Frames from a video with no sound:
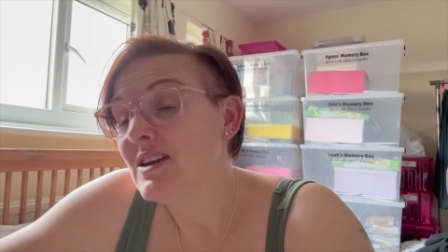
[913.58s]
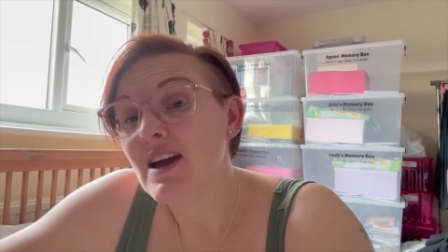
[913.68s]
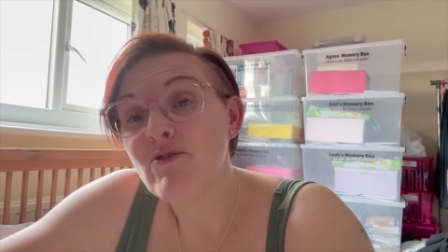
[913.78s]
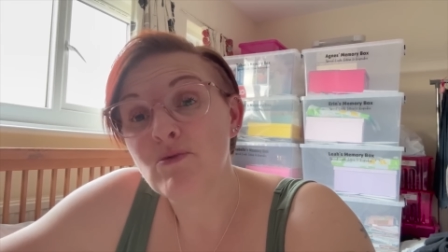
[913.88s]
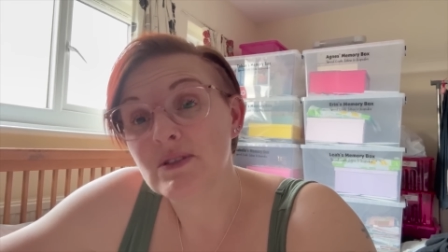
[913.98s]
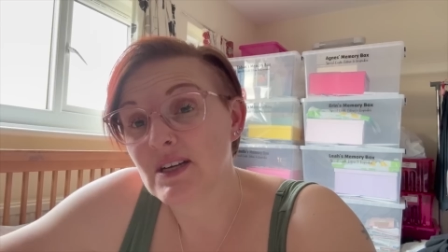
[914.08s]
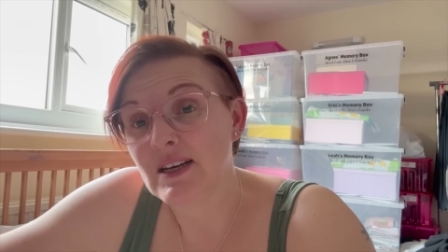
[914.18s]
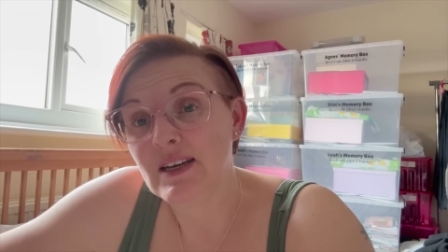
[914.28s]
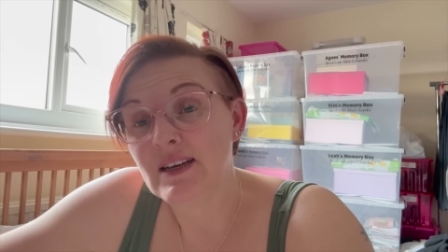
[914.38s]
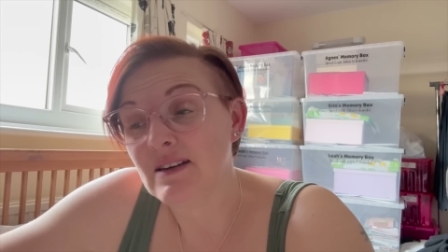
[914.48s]
everyone's
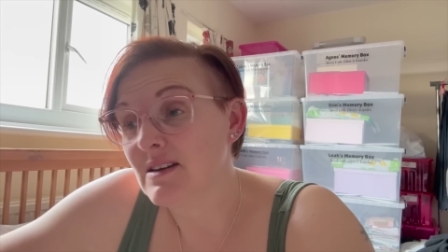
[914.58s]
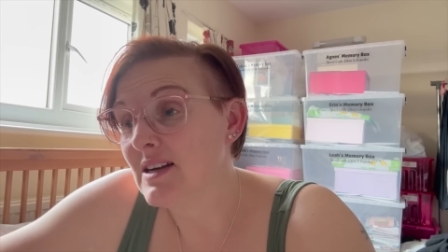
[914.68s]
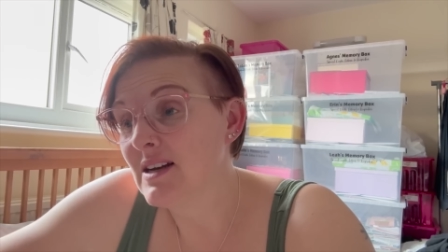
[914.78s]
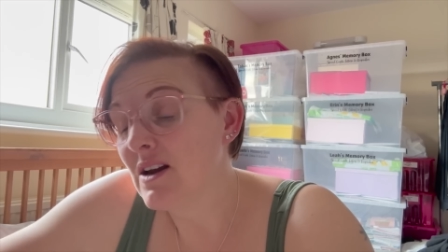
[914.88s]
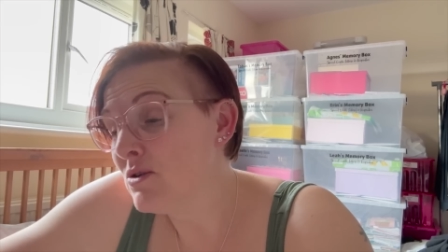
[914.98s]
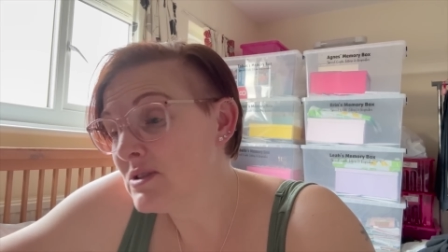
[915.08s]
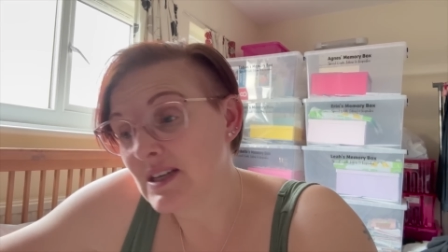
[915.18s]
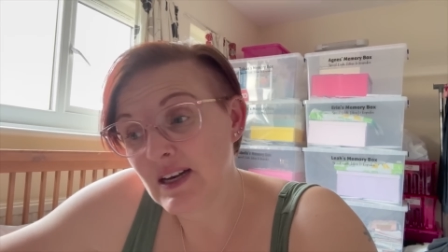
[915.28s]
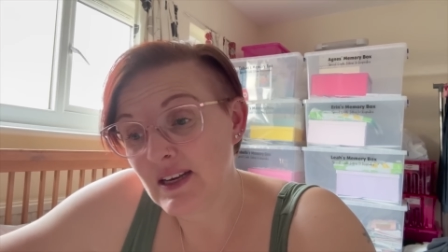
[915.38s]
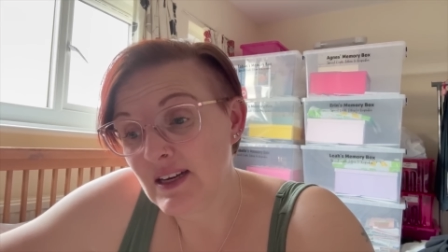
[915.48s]
clean clothes are
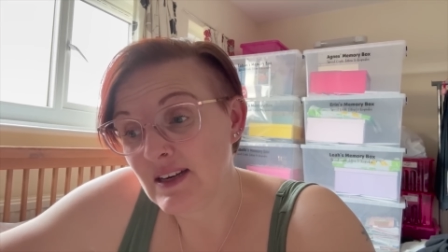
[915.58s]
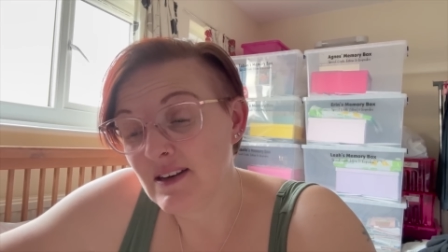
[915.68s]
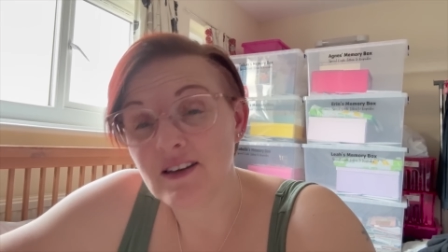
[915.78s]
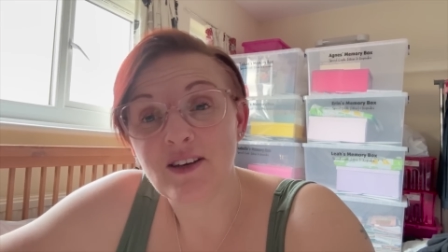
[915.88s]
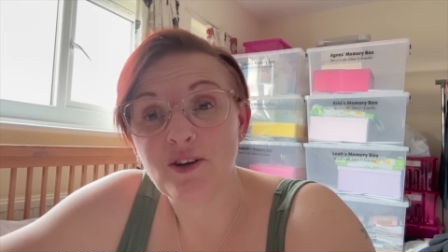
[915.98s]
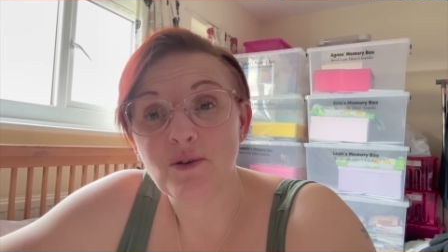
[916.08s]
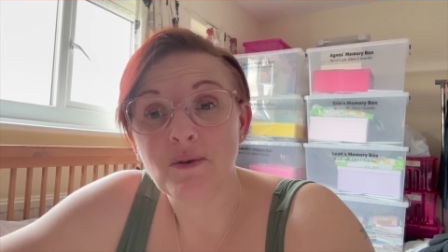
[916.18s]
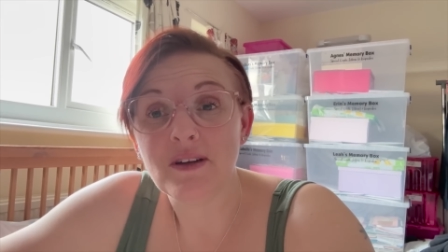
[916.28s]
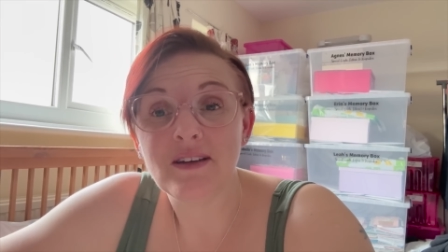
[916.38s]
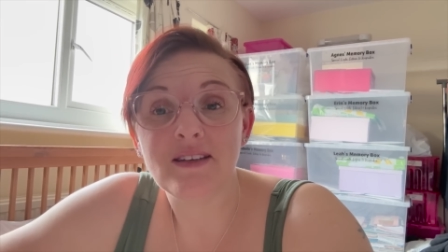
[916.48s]
clean you know
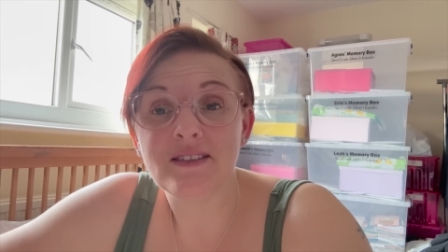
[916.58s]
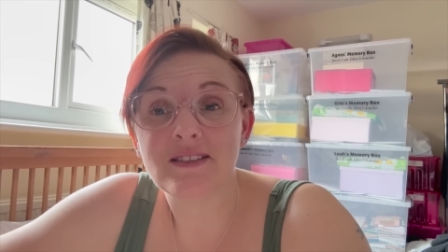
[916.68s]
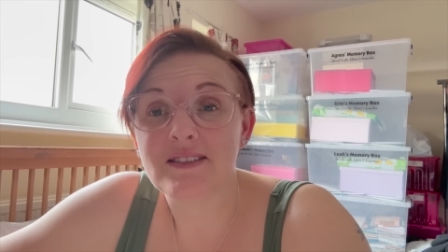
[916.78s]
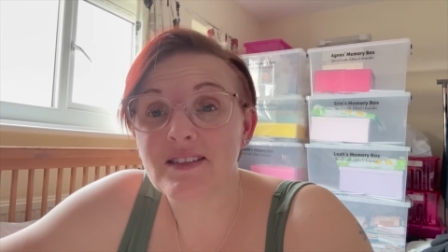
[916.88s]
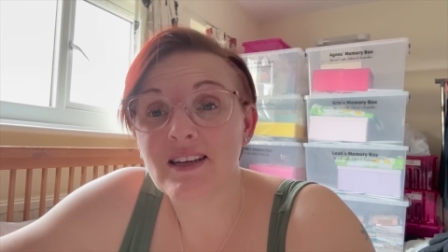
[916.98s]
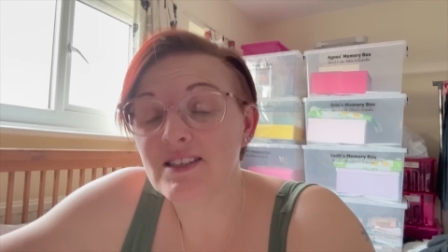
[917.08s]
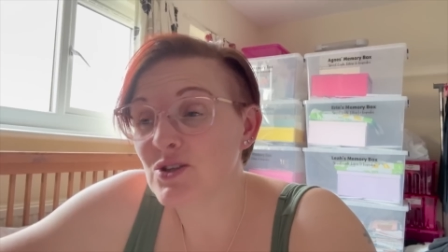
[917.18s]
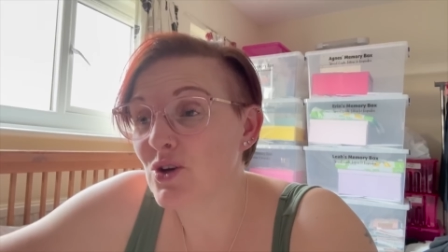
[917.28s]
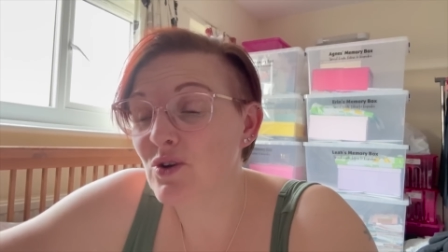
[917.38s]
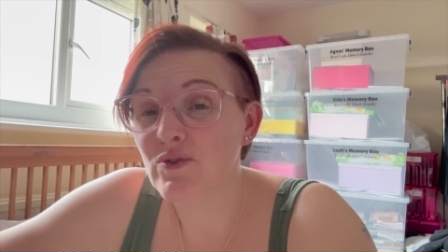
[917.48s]
it's it's
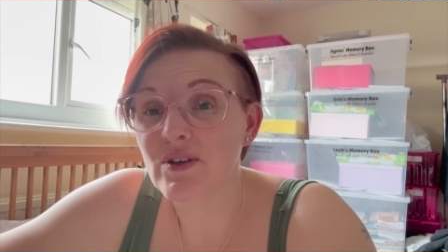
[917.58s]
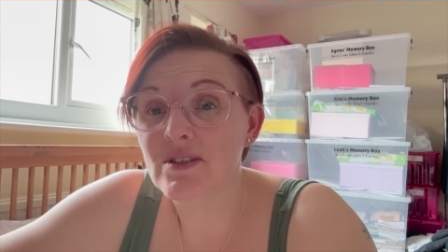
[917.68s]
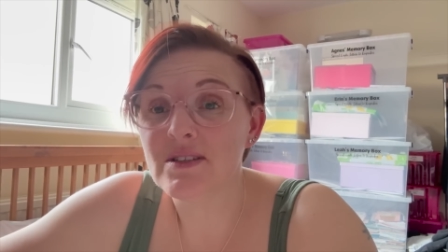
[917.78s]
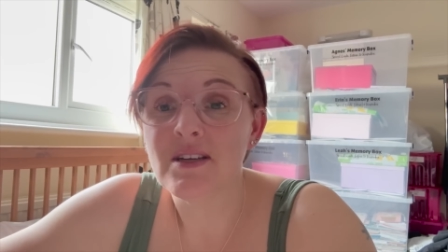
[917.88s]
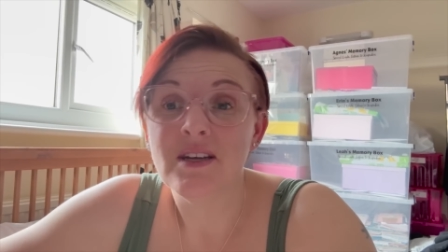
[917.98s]
hoovered